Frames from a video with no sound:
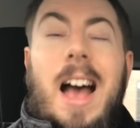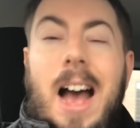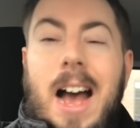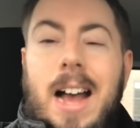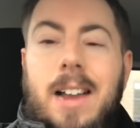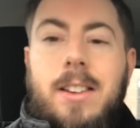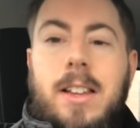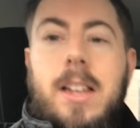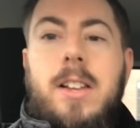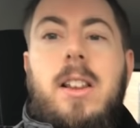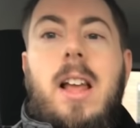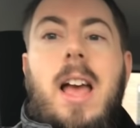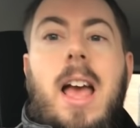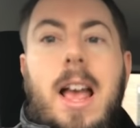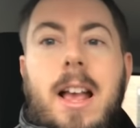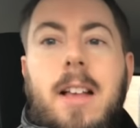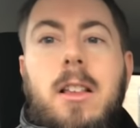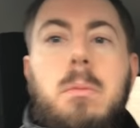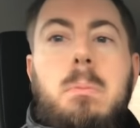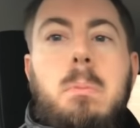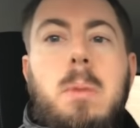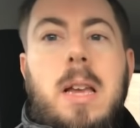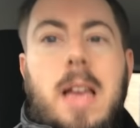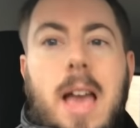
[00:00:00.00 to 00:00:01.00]
added
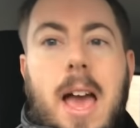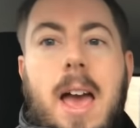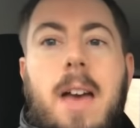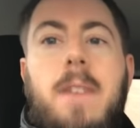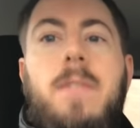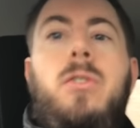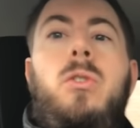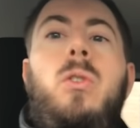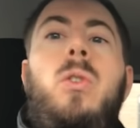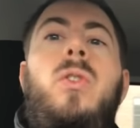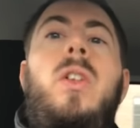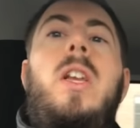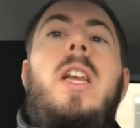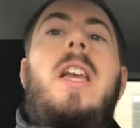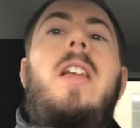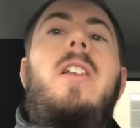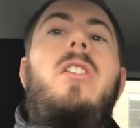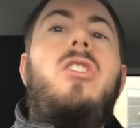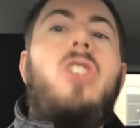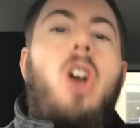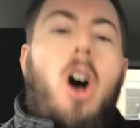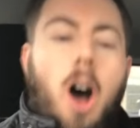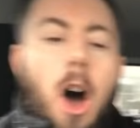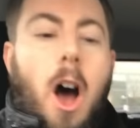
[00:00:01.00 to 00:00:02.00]
SPF to the
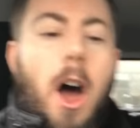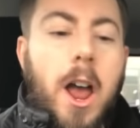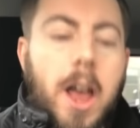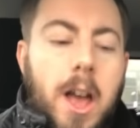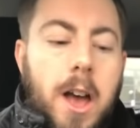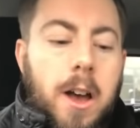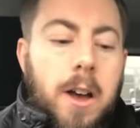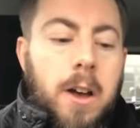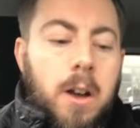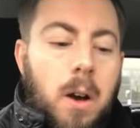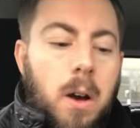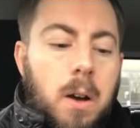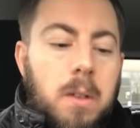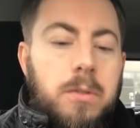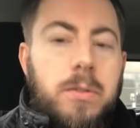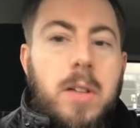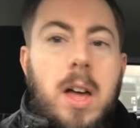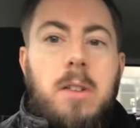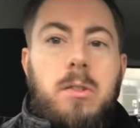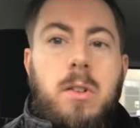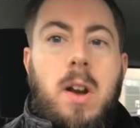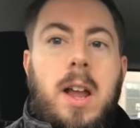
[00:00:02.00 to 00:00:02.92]
entire of their